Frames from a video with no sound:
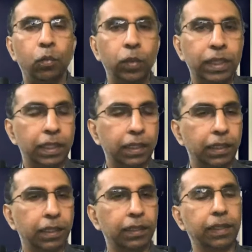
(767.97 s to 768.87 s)

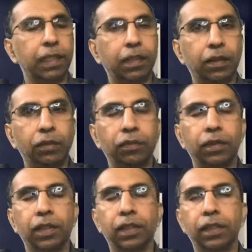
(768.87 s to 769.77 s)
within the set of
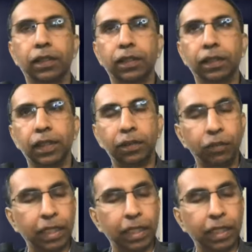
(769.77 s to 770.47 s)
their